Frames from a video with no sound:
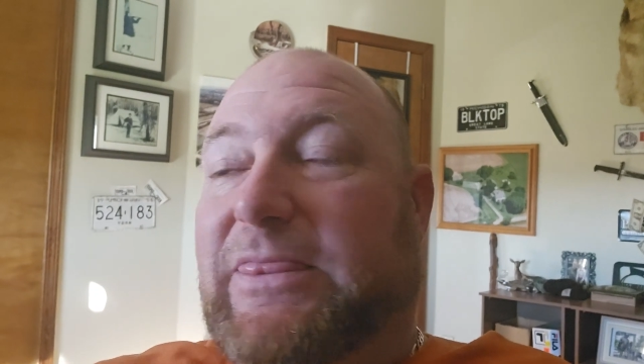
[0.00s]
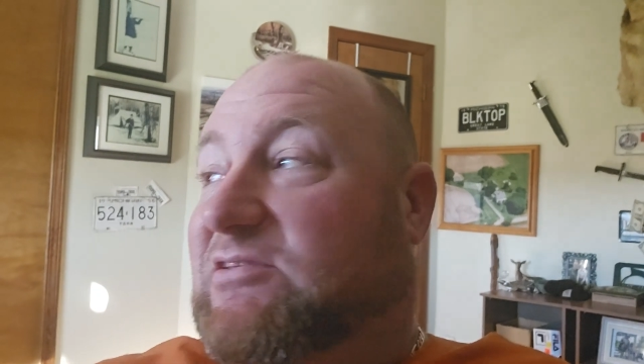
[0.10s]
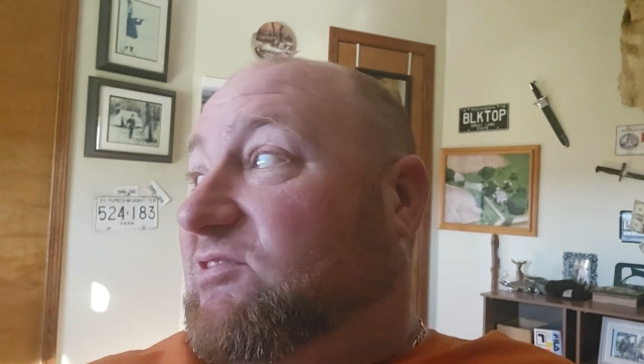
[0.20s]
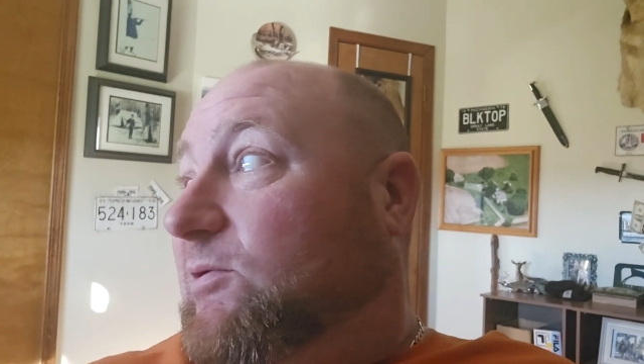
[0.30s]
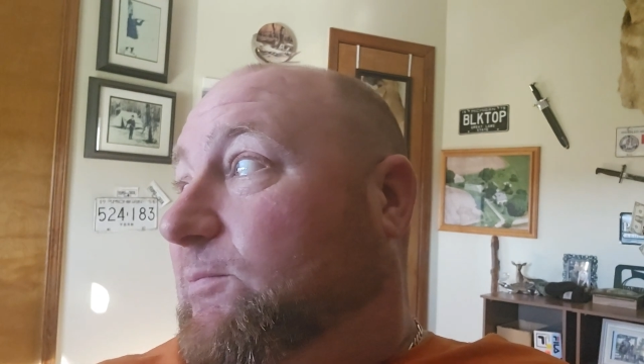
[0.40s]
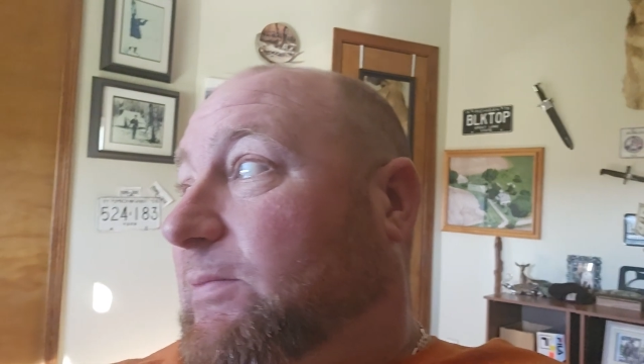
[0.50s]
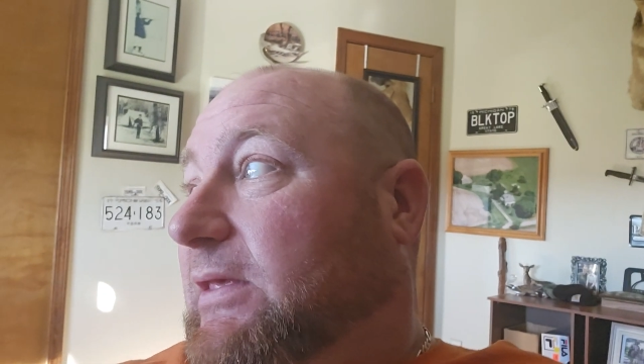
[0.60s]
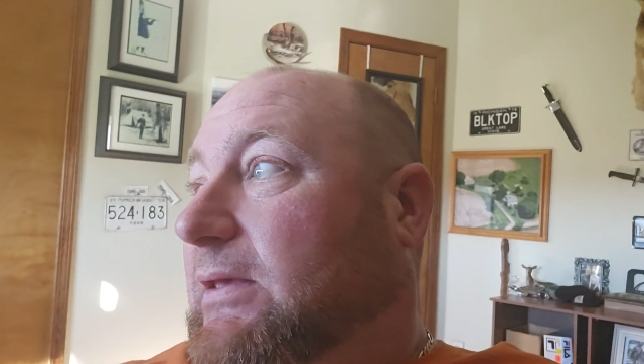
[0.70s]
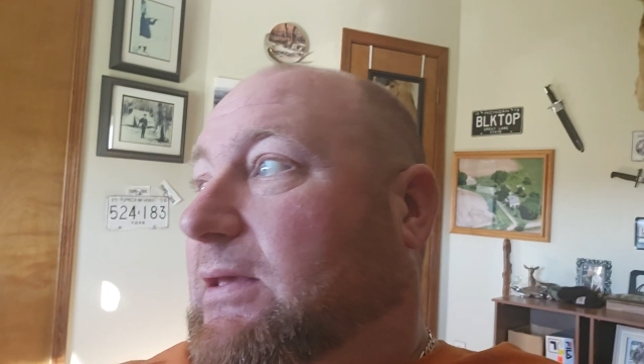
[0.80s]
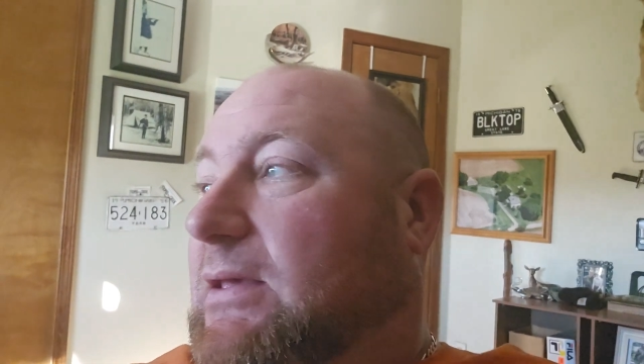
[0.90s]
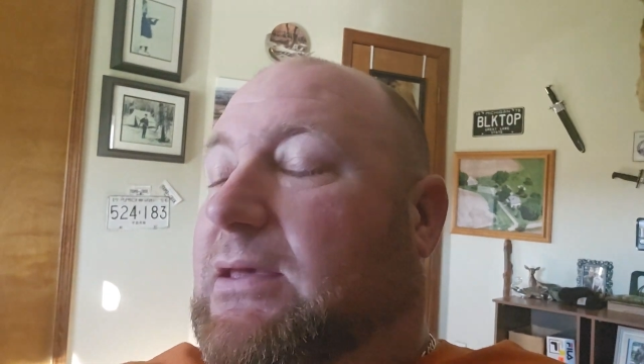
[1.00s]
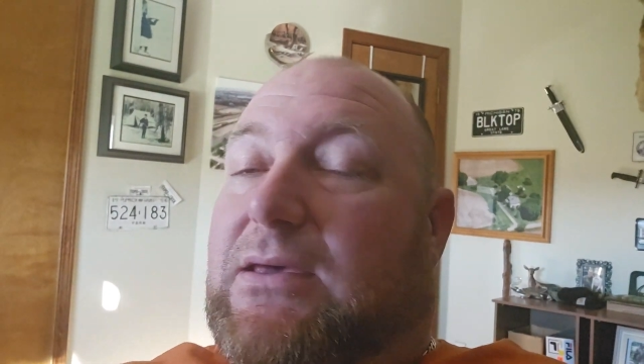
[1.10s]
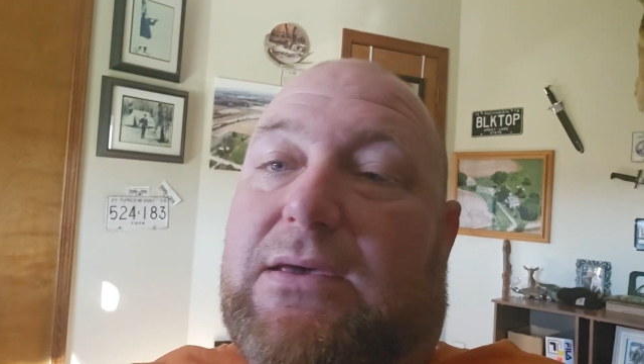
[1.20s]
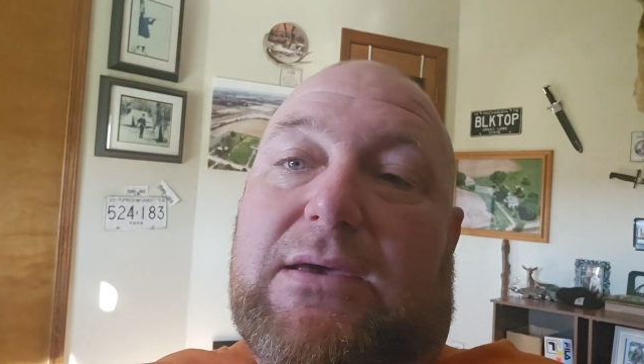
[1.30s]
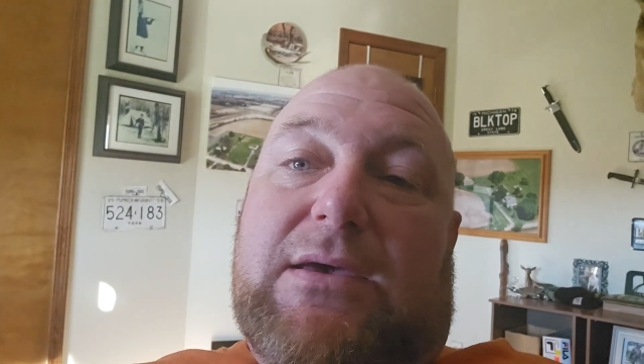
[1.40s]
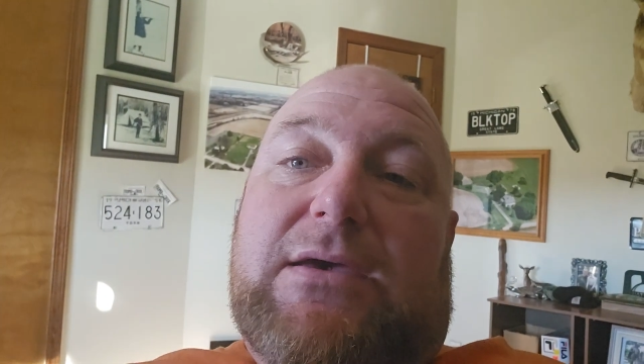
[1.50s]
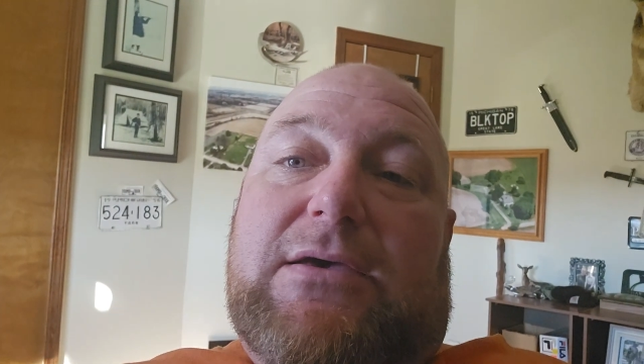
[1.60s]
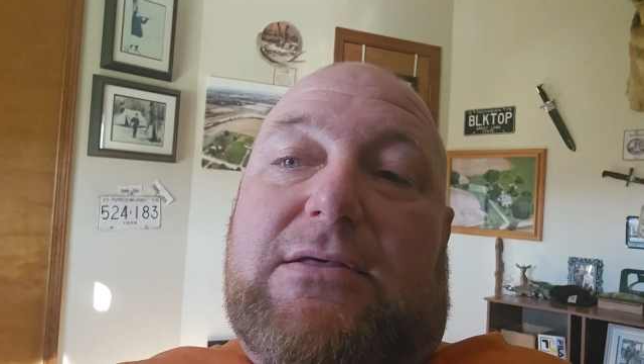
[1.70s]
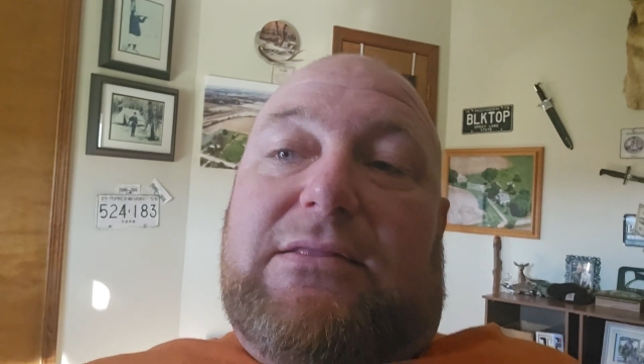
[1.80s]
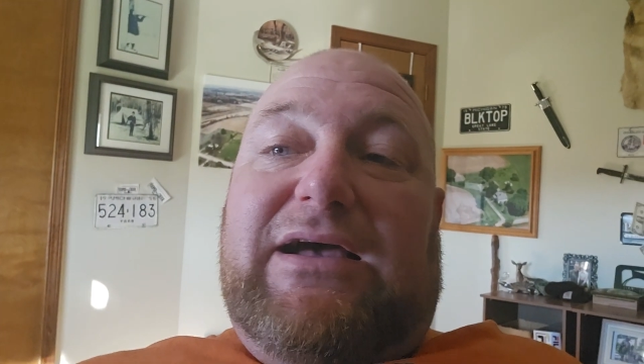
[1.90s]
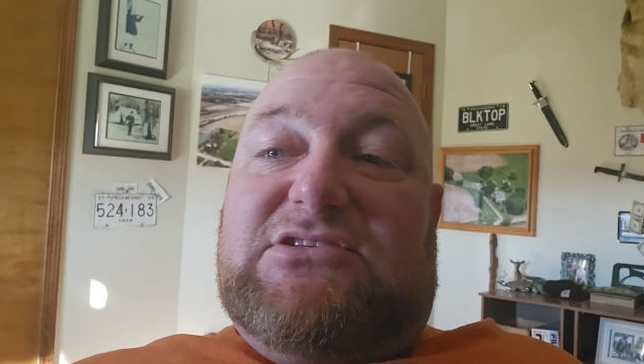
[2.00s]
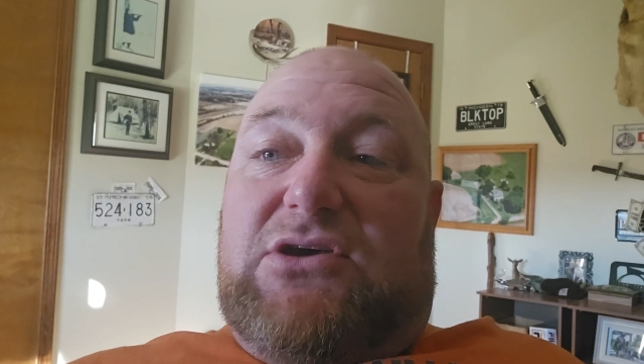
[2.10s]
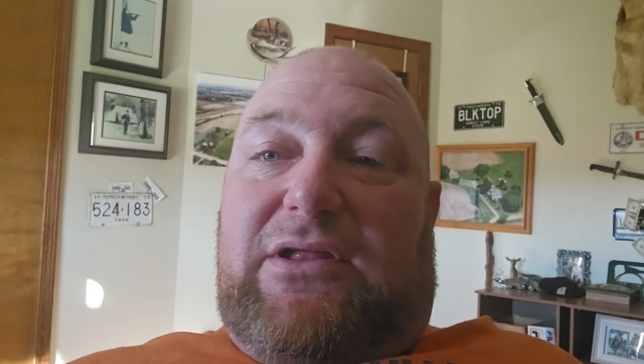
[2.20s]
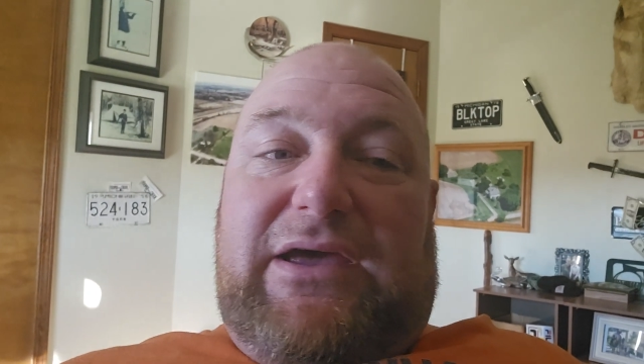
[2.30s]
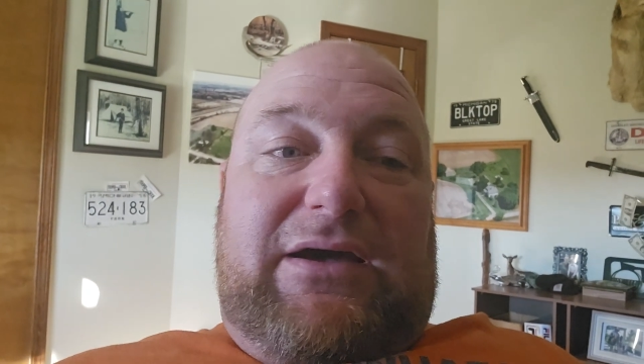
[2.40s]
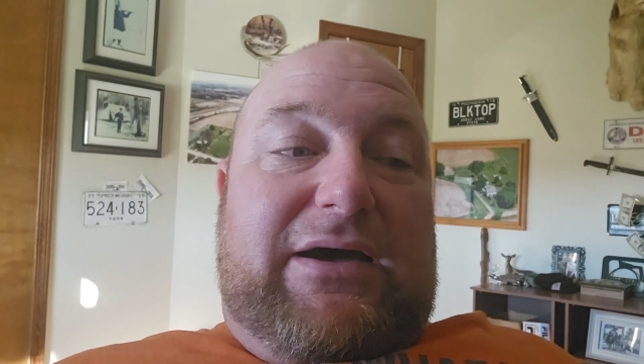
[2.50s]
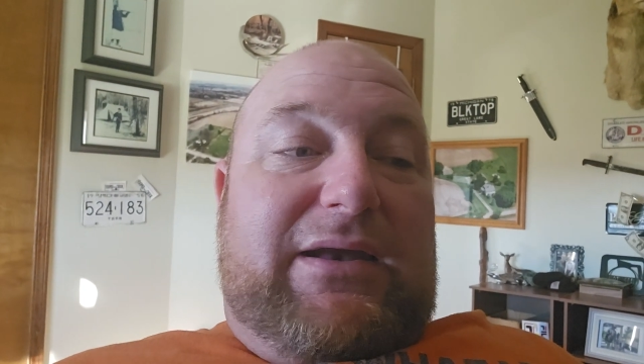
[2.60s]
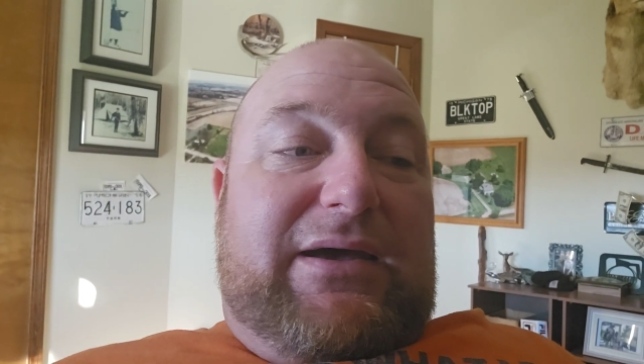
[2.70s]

So that's all I got.